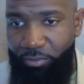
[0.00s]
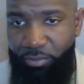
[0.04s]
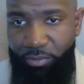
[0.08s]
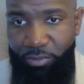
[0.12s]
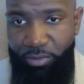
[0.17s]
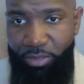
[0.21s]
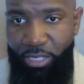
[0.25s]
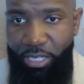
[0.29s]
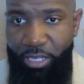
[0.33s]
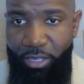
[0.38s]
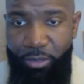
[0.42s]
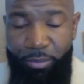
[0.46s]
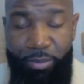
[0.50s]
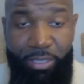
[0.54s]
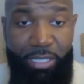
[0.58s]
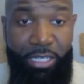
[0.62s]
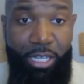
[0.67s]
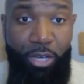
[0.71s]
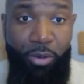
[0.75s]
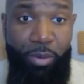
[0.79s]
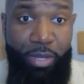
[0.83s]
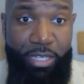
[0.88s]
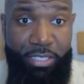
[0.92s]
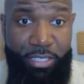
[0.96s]
they're gonna be
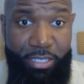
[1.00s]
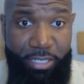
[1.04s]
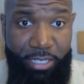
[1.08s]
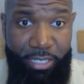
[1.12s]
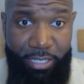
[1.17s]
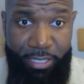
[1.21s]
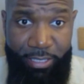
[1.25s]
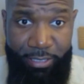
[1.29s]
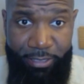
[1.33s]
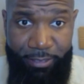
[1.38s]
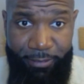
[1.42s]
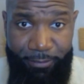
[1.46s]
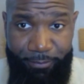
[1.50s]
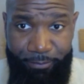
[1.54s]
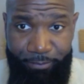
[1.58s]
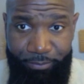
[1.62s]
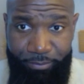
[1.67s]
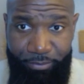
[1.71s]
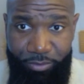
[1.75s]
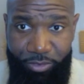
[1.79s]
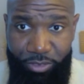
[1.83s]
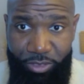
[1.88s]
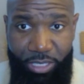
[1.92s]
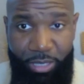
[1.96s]
low SES.
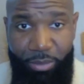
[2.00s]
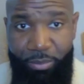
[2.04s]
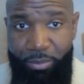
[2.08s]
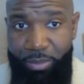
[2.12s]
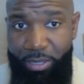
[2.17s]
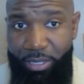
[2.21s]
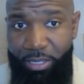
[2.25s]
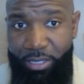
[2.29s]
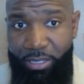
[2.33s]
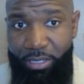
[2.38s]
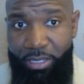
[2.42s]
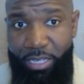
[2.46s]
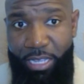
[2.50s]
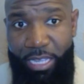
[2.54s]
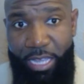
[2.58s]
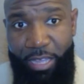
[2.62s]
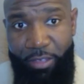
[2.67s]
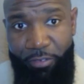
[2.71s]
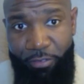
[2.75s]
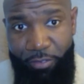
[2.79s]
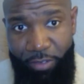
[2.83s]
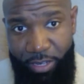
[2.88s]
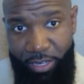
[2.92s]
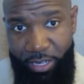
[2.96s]
So that means they
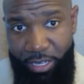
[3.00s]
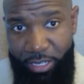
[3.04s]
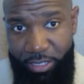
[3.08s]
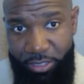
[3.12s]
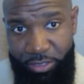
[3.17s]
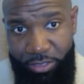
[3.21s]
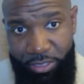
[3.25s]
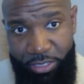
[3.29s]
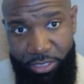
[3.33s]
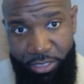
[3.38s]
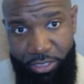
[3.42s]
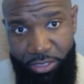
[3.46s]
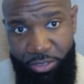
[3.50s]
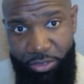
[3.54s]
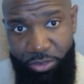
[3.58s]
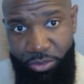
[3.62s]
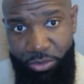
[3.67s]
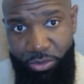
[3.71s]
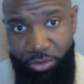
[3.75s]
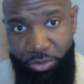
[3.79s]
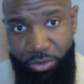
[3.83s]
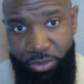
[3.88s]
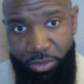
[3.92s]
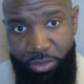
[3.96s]
got financial
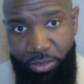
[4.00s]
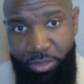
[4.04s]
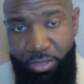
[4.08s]
issues.